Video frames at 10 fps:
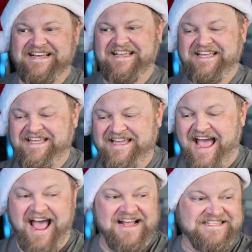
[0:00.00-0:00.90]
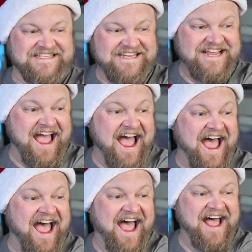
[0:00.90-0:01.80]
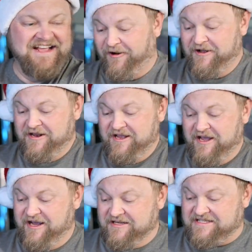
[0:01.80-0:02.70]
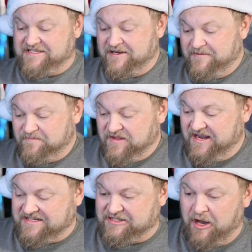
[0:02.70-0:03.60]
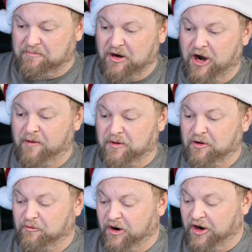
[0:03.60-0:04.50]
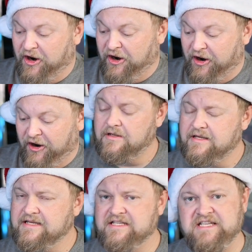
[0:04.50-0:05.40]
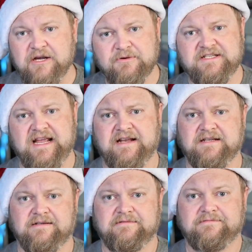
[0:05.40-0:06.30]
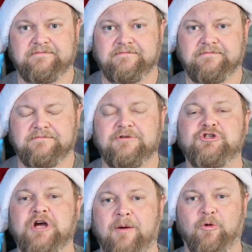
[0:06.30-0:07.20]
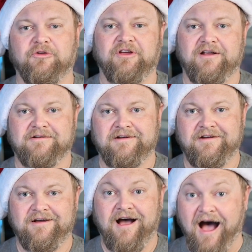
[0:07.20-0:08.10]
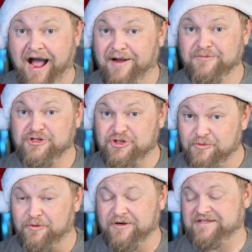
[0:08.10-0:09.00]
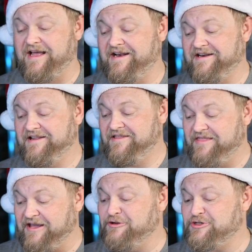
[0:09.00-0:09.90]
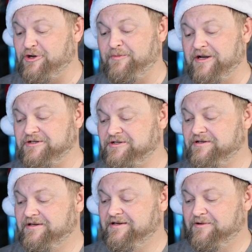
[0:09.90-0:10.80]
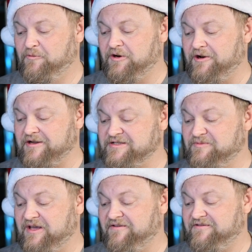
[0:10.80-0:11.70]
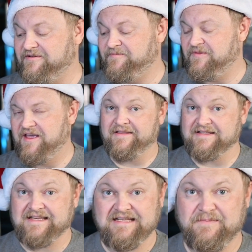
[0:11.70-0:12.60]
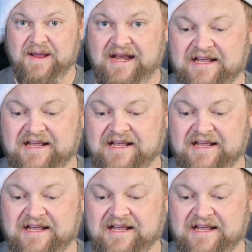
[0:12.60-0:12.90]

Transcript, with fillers: Yes! Yes! It's, it's the purple worm. Secret Santa. Job well done. I am super excited. Thank you so much. What an awesome gift. Let's get to painting.